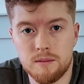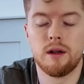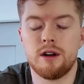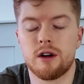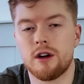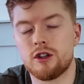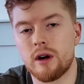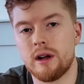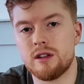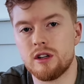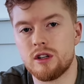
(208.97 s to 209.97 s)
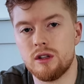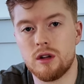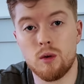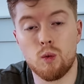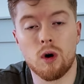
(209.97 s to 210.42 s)
Then you're gonna transition
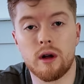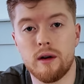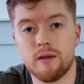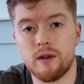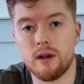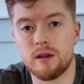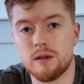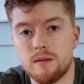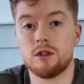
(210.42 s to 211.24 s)
to the workout phase.